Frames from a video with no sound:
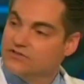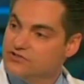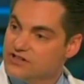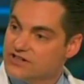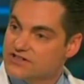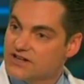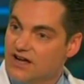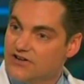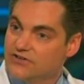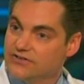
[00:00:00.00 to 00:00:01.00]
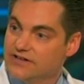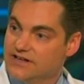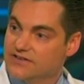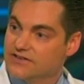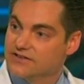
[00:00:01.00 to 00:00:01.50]
just
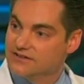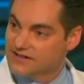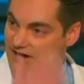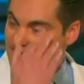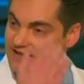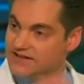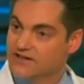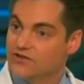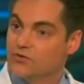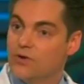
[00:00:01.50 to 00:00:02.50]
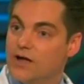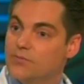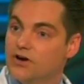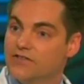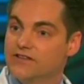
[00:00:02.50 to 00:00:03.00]
underneath the eyelid on the
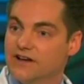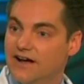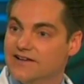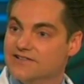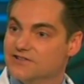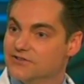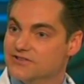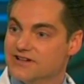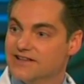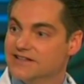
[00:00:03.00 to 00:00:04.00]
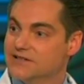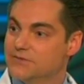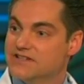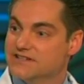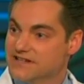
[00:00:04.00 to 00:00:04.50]
white part of the eye, so there's nothing to
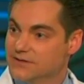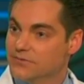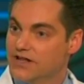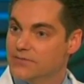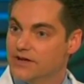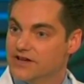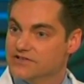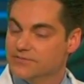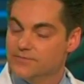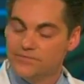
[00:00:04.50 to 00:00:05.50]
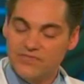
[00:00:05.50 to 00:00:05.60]
be seen by the patient.